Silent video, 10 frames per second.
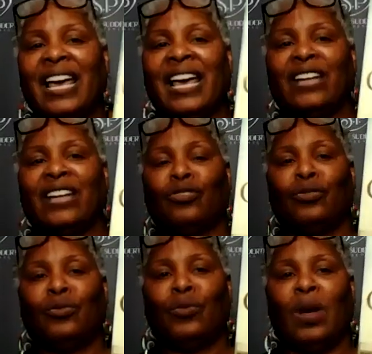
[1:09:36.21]
And
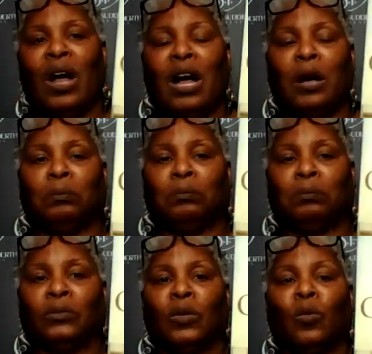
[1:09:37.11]
do
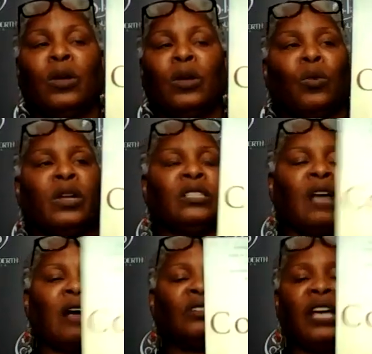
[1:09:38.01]
what is
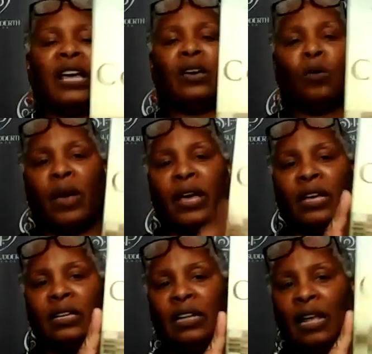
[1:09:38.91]
our takeaway?
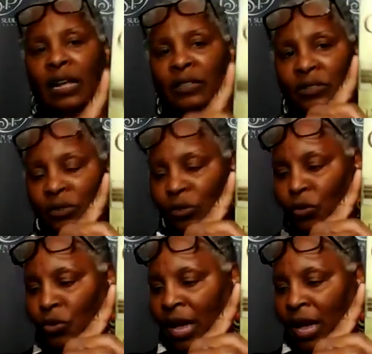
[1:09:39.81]
And I'll show
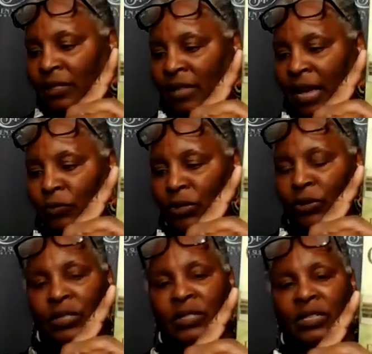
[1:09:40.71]
you guys that where you
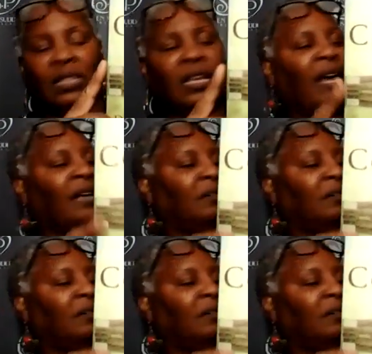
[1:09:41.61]
can see that.